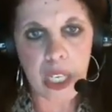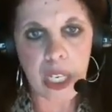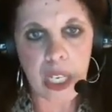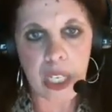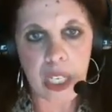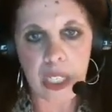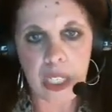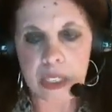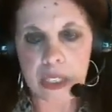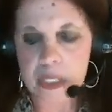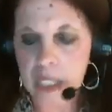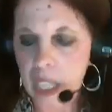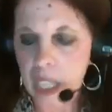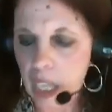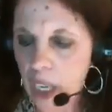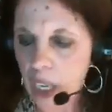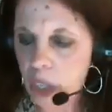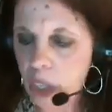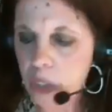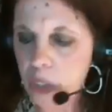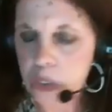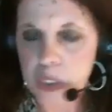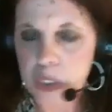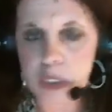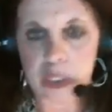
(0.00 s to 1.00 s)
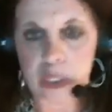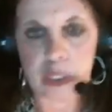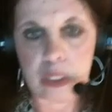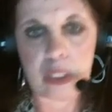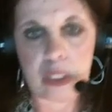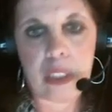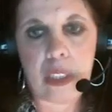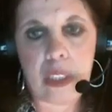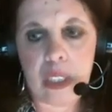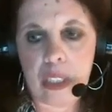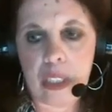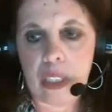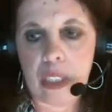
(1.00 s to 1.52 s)
he tells
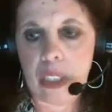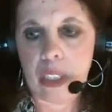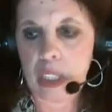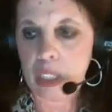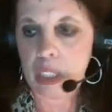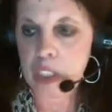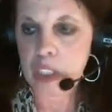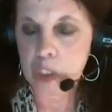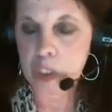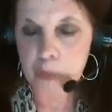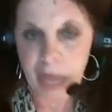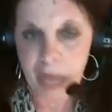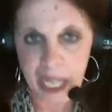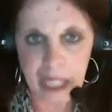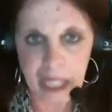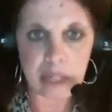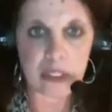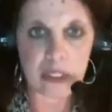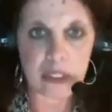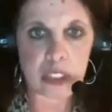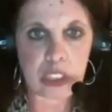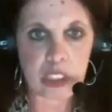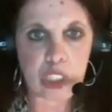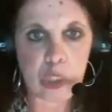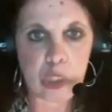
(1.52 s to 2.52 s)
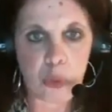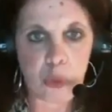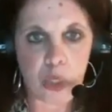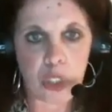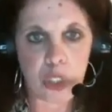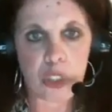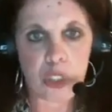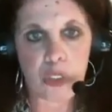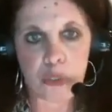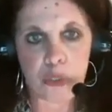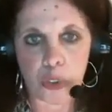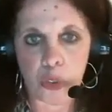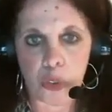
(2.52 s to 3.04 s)
his parents who are
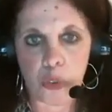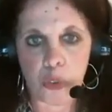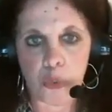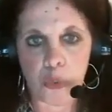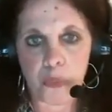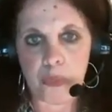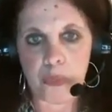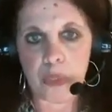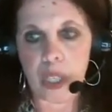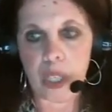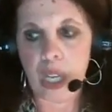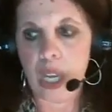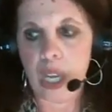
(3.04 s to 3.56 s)
in the room